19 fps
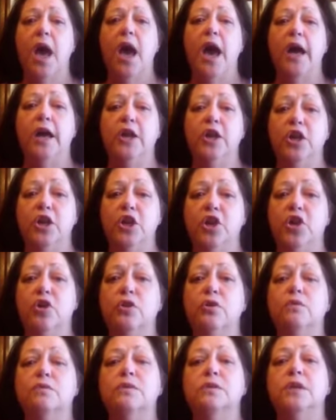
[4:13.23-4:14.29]
And
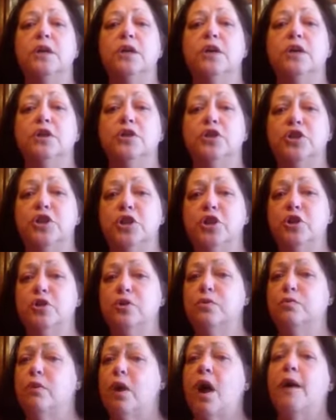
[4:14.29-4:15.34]
use two,
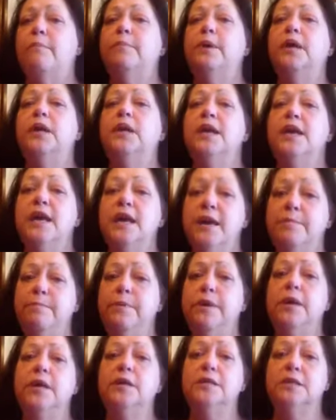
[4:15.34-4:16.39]
I mean
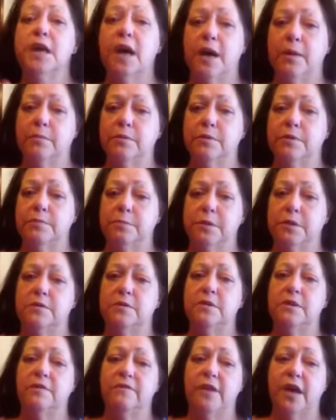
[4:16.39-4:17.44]
heaping
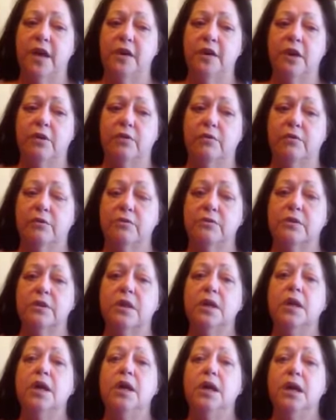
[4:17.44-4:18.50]
tablespoons of that yogurt
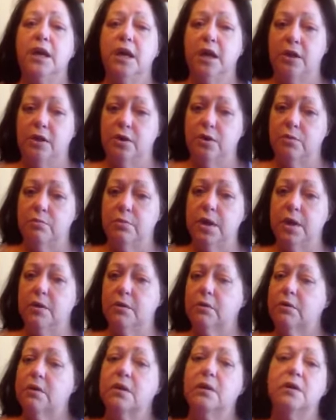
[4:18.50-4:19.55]
in your milk.
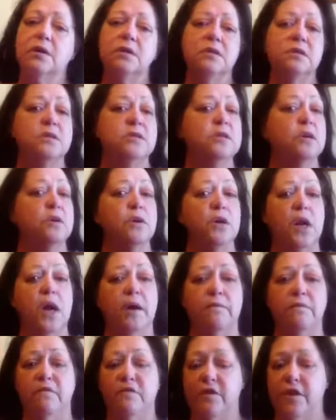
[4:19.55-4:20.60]
Stir it
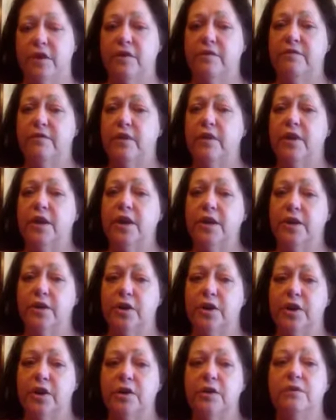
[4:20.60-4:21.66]
up very, very
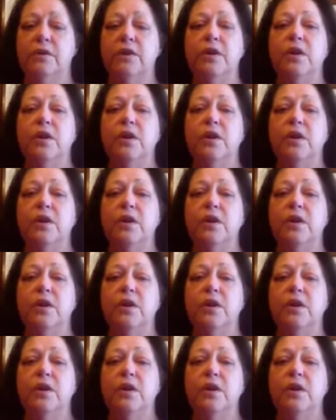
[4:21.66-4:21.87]
good.